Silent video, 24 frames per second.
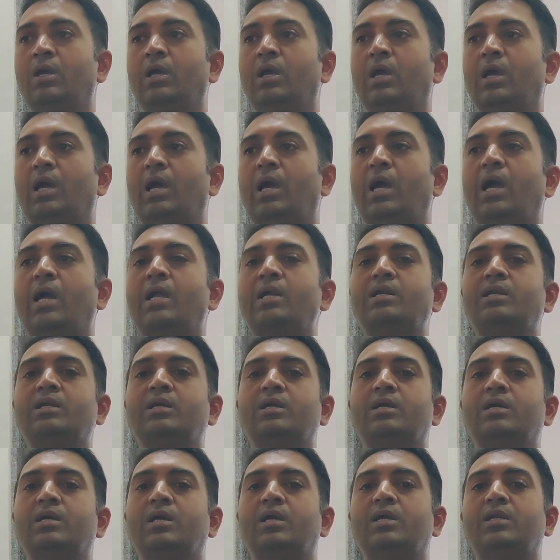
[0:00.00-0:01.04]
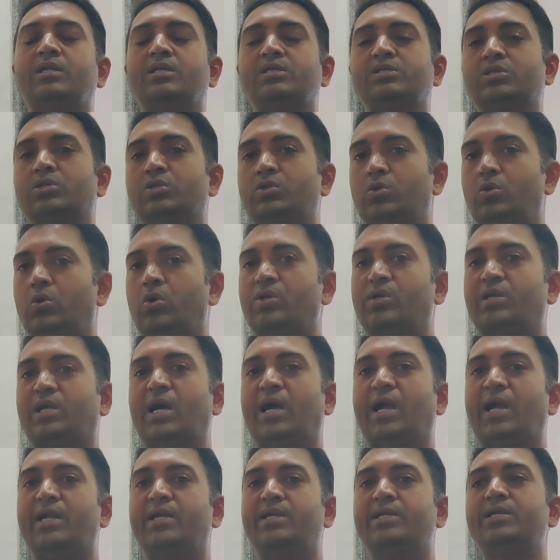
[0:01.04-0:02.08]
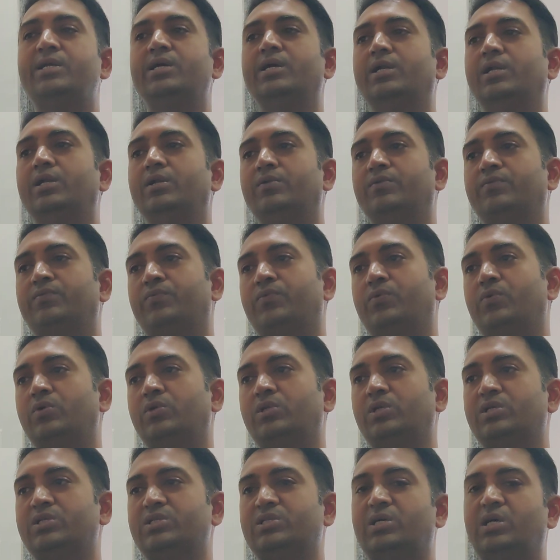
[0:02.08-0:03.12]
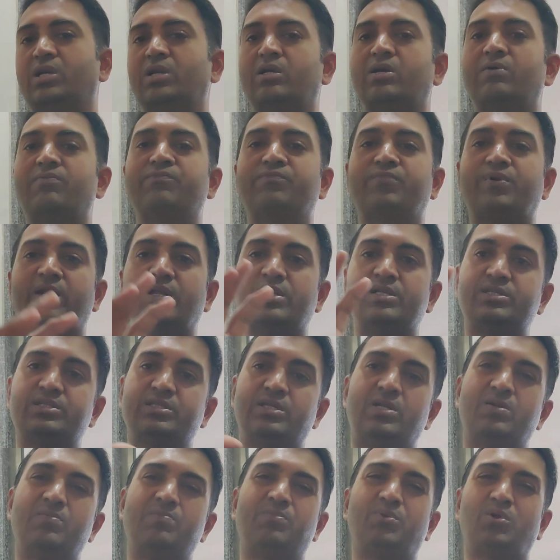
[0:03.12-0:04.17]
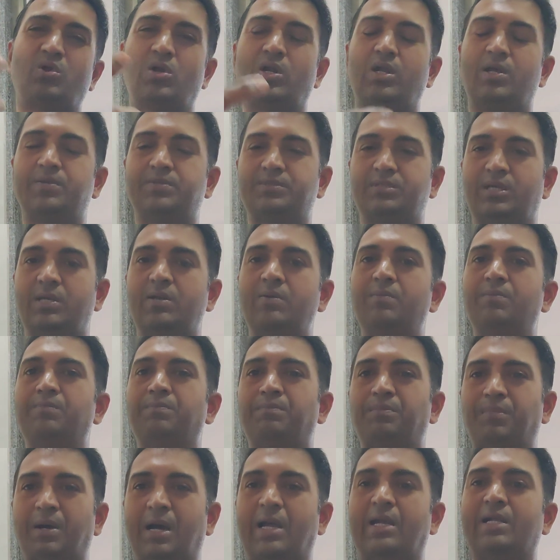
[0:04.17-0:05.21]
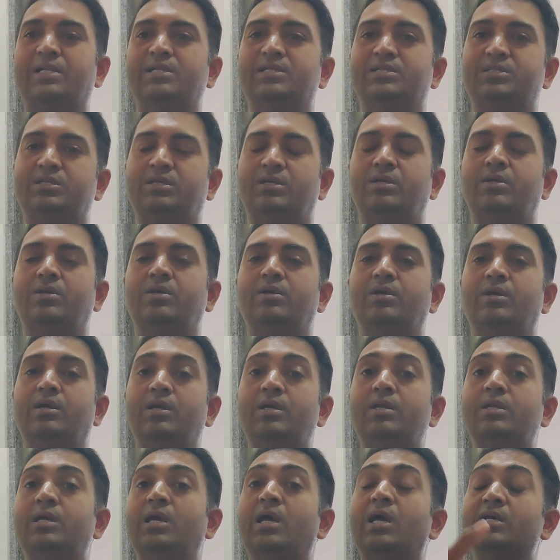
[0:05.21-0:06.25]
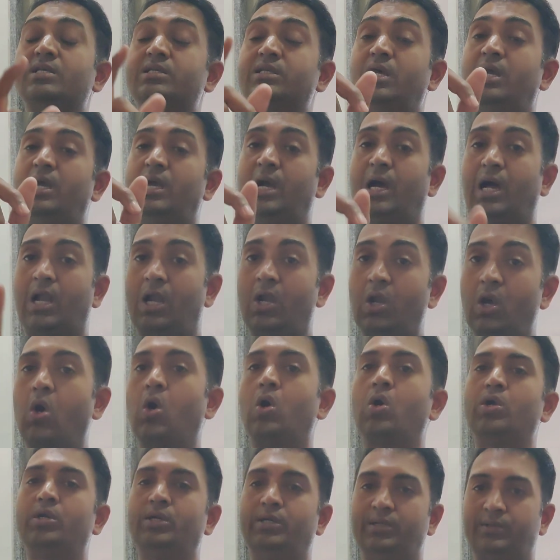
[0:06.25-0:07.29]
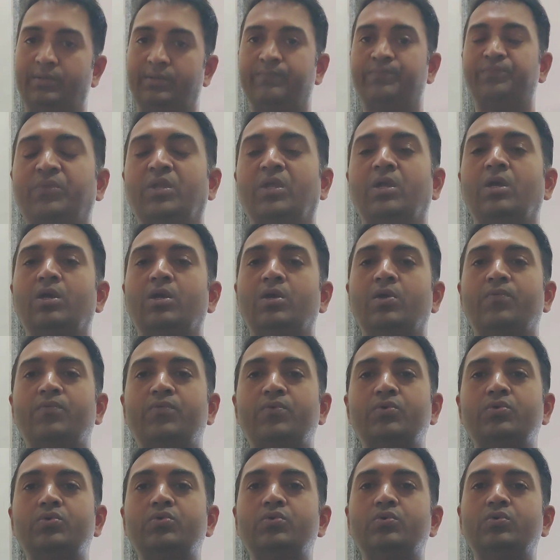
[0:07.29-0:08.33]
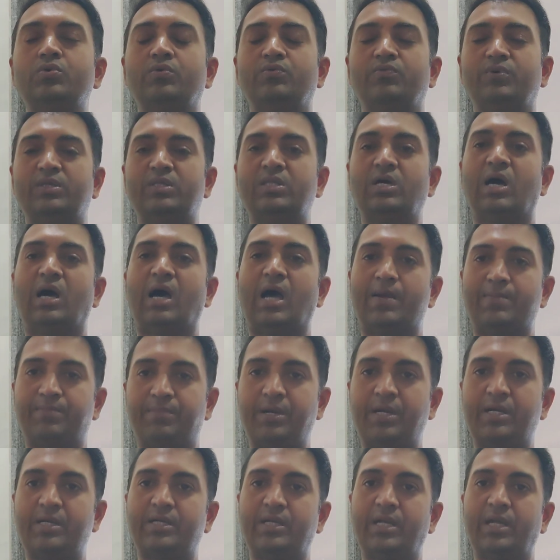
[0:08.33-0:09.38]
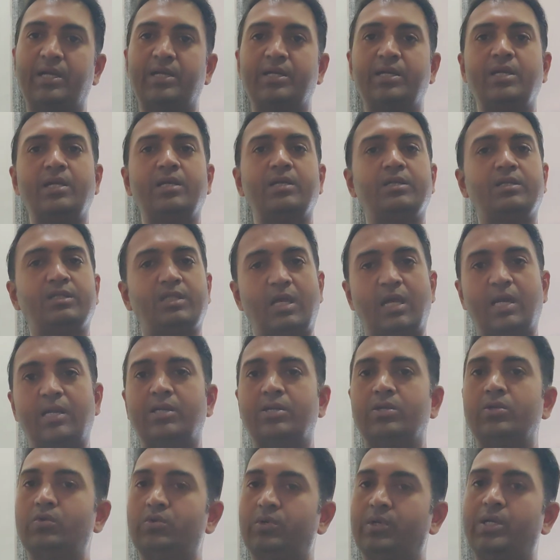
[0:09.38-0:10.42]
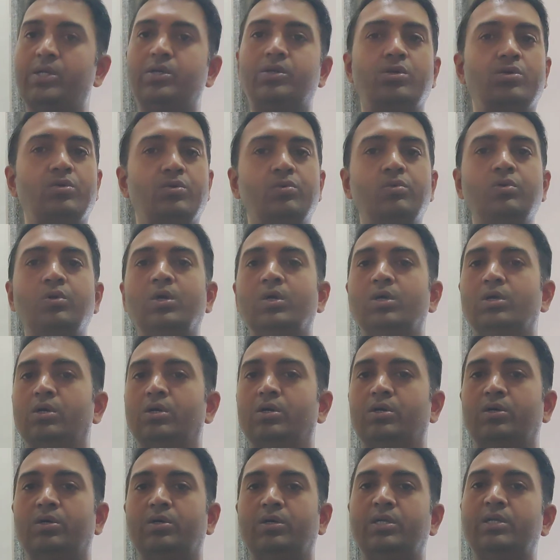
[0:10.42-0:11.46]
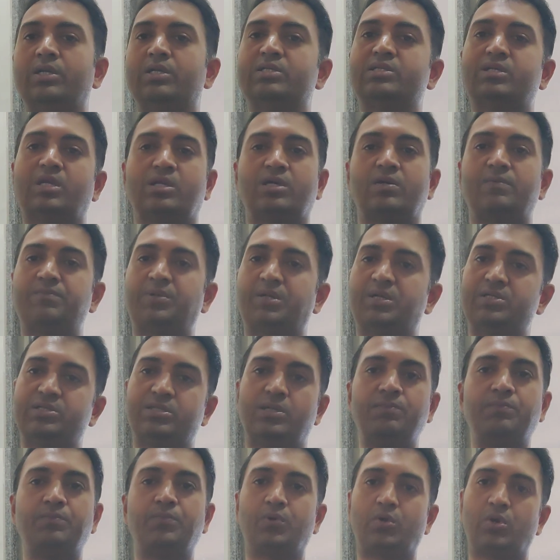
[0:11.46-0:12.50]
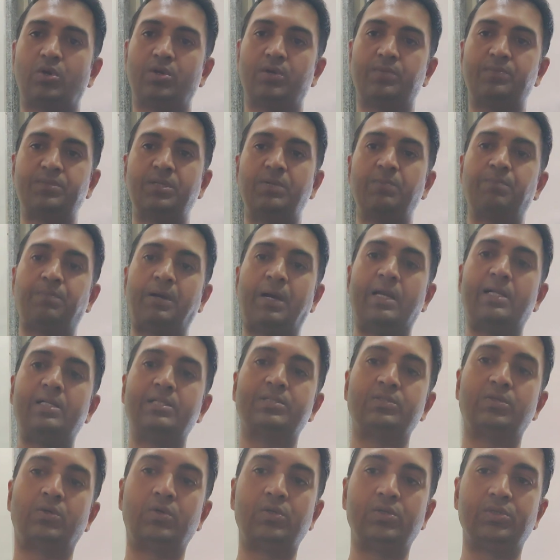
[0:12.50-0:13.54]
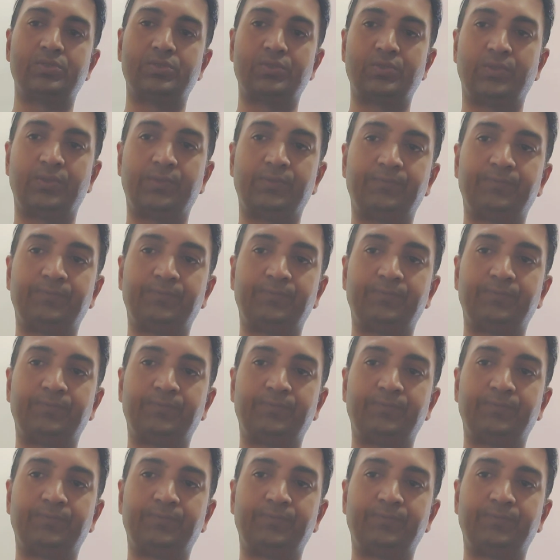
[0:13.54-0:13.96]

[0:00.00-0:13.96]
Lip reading: and it is not ideal for the circumferential prolapsing piles in as a alone. If you do with the hybrid technique, then you can do in a circumferential prolapsing piles also.